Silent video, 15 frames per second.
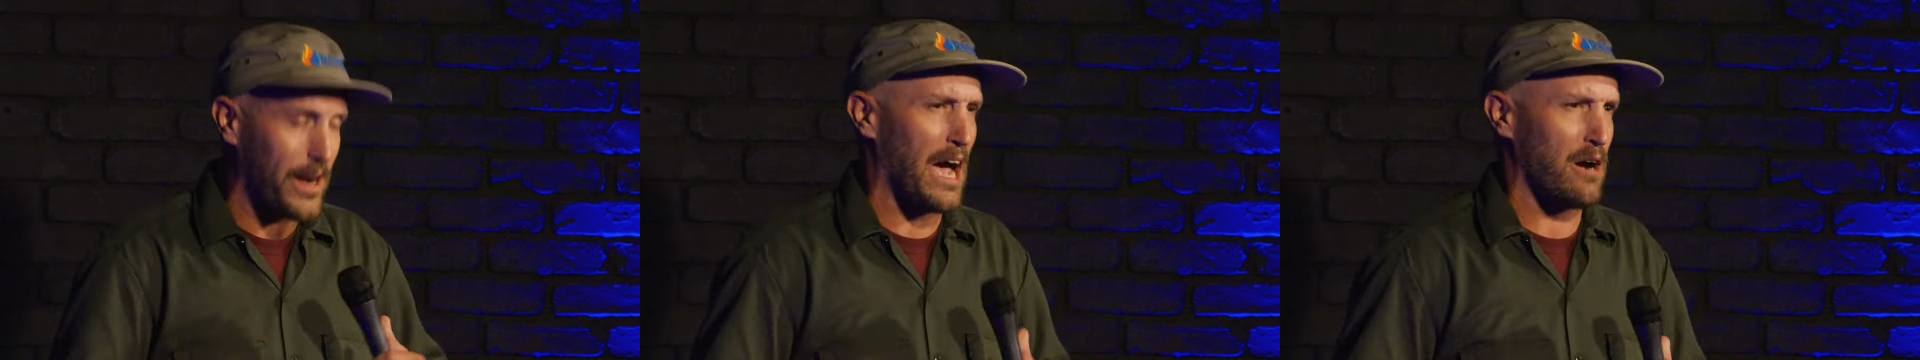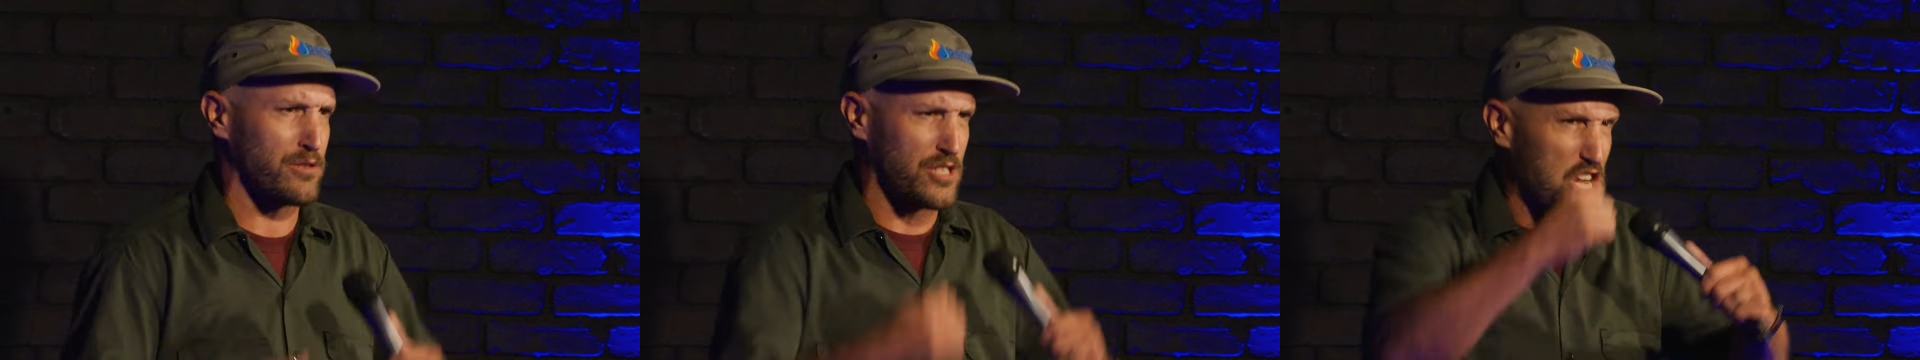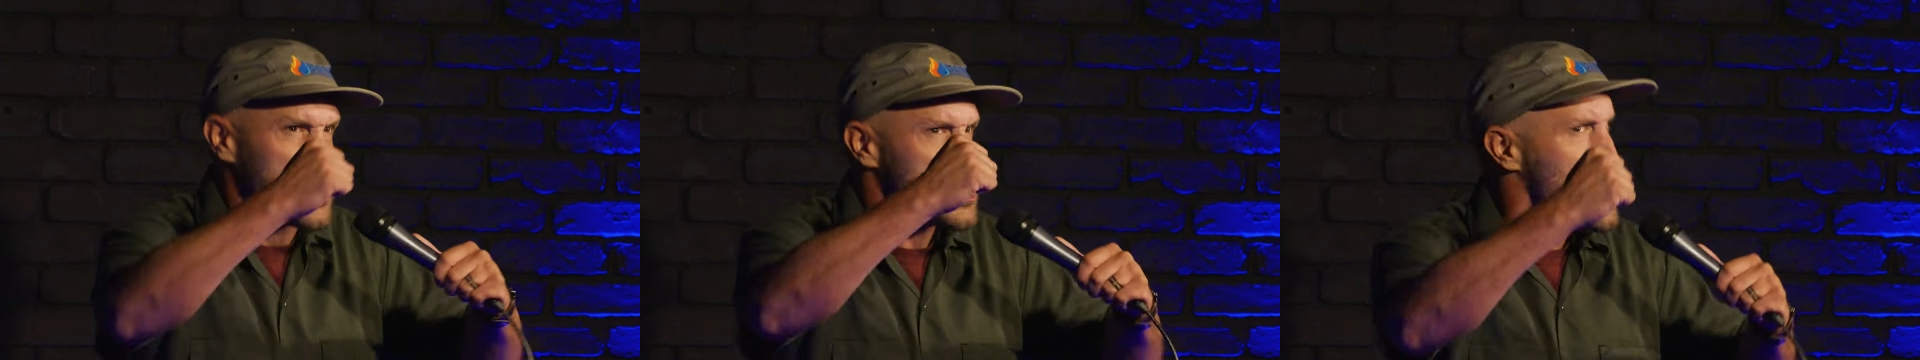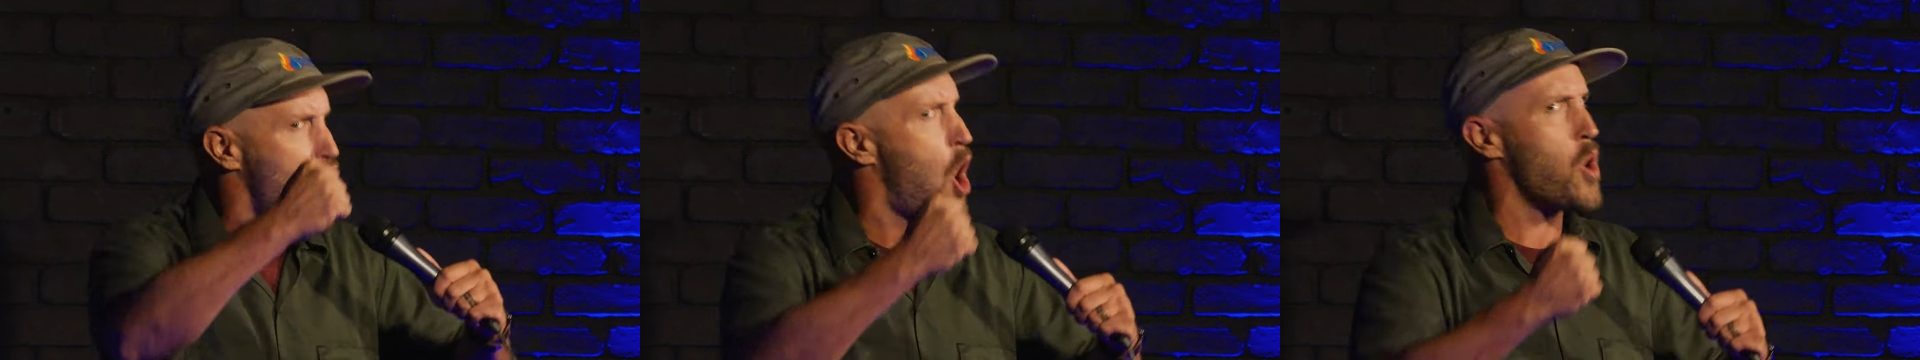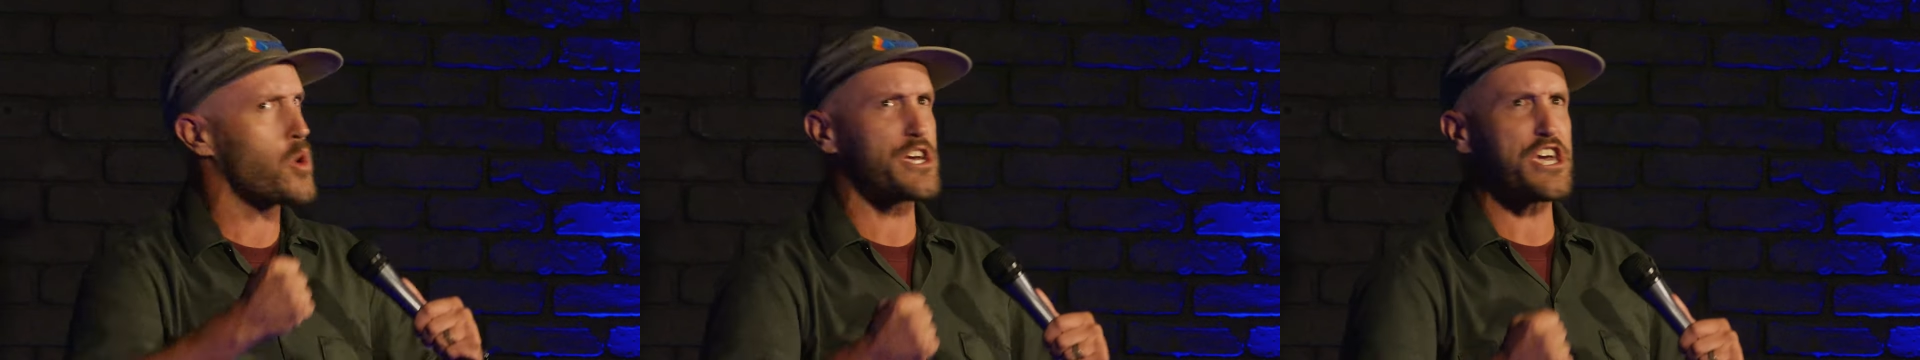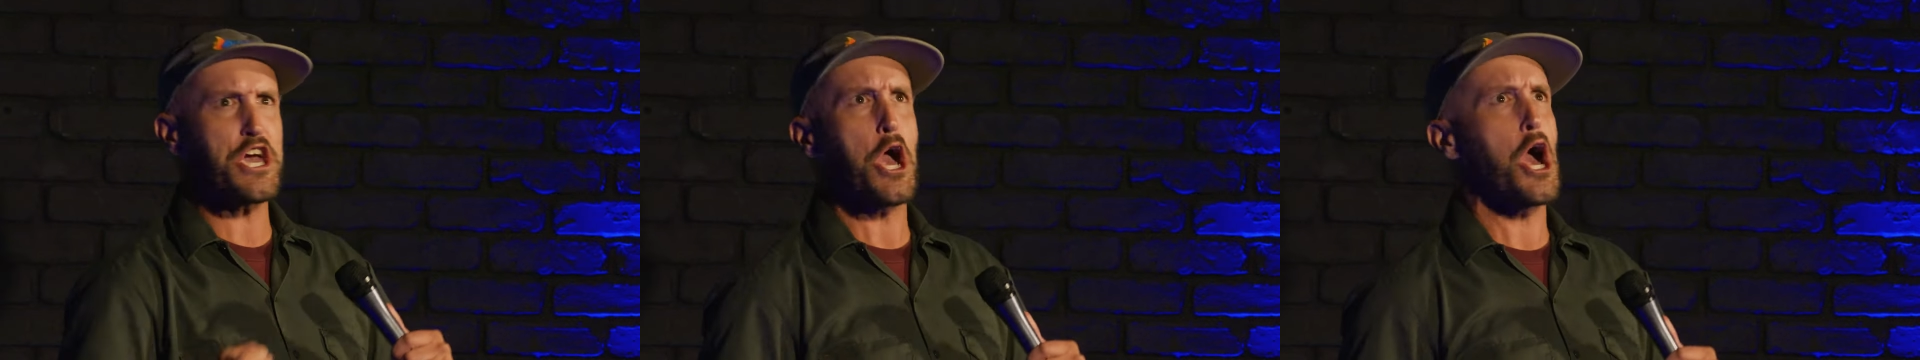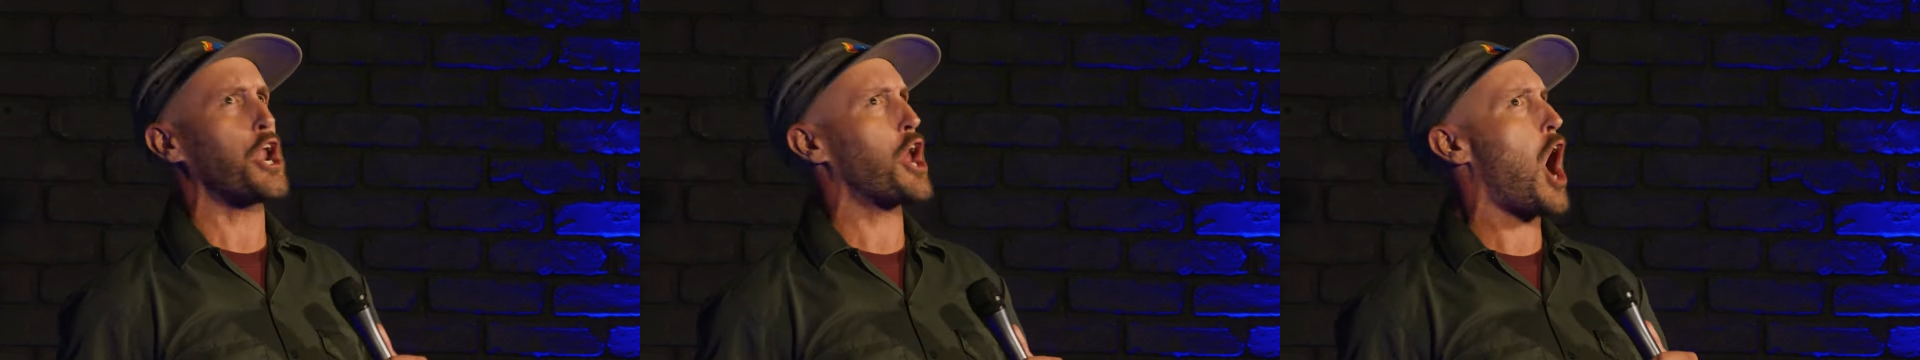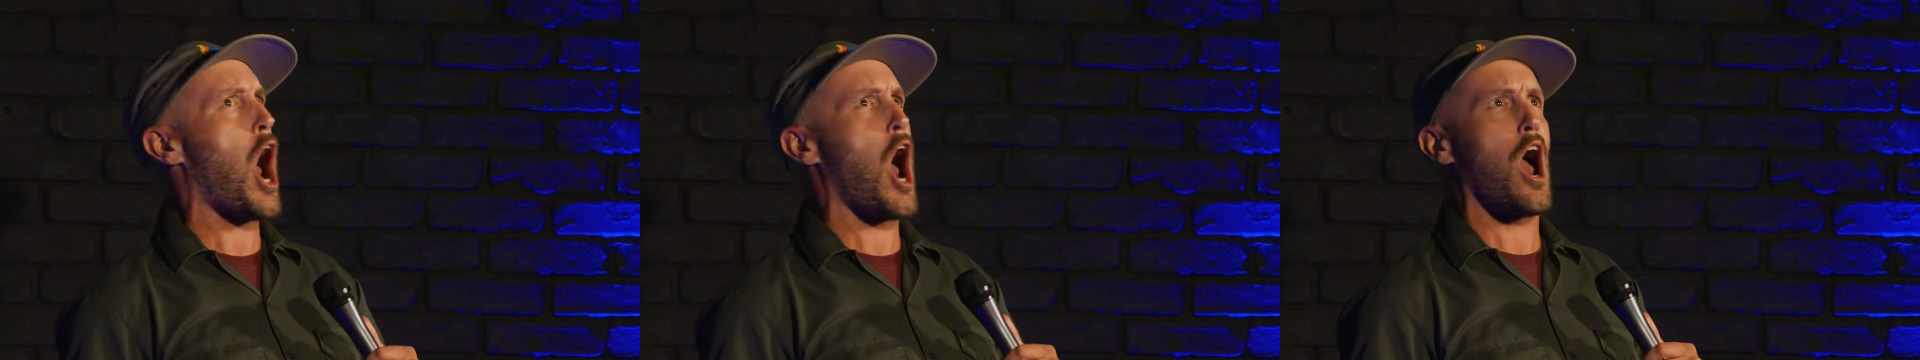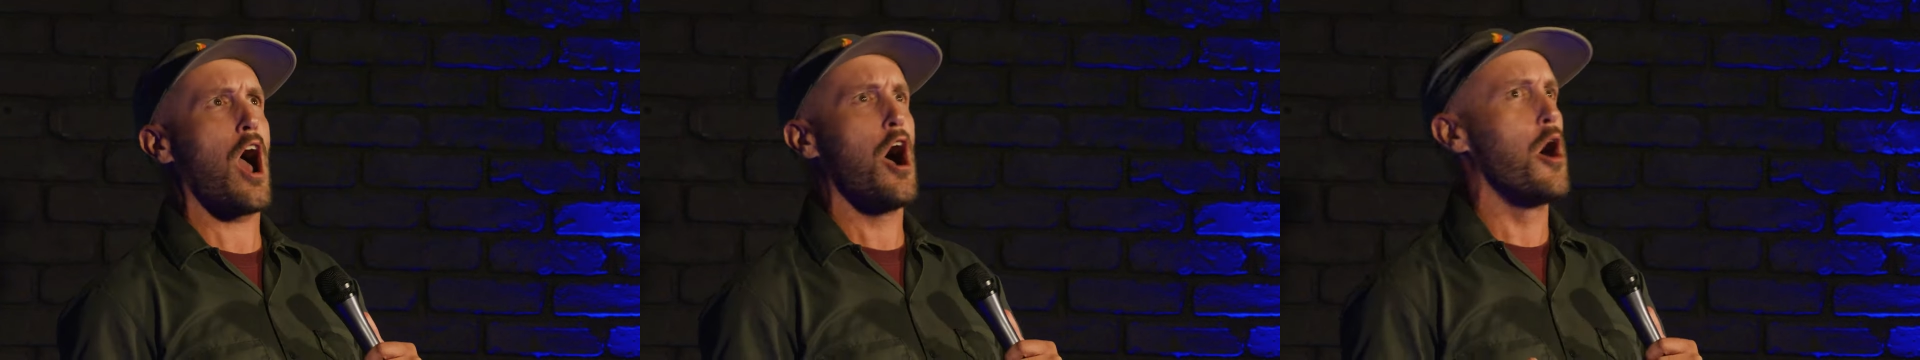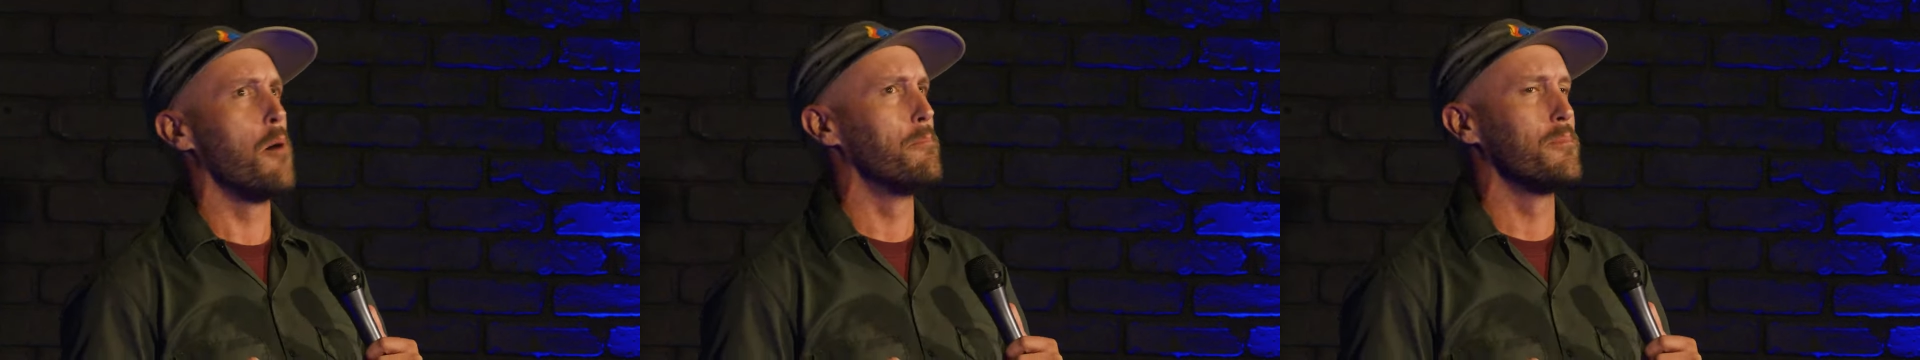And I was like, go get
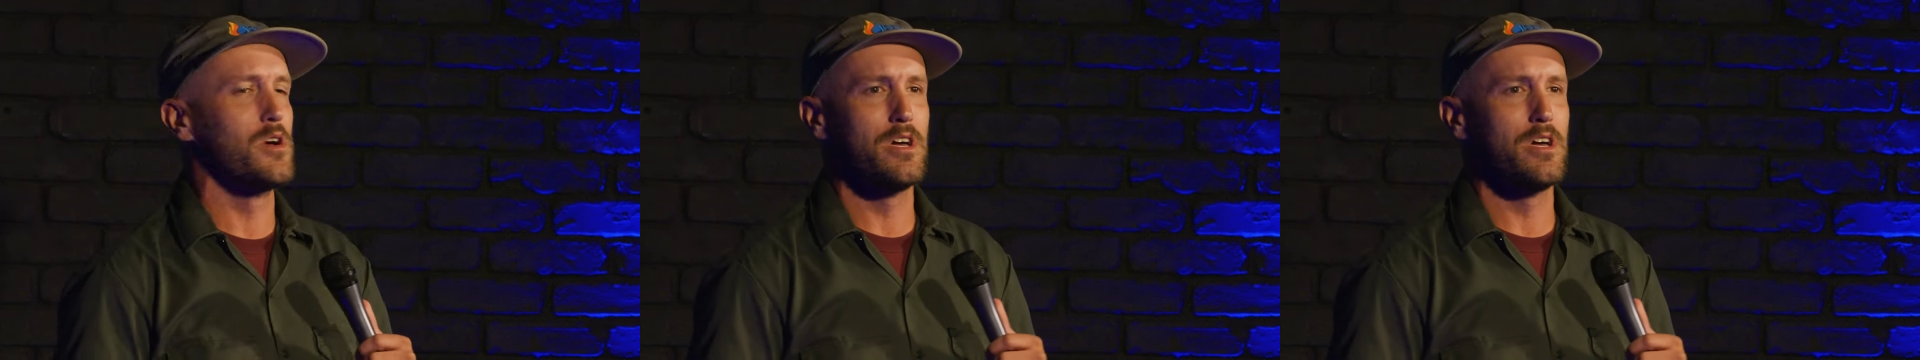him.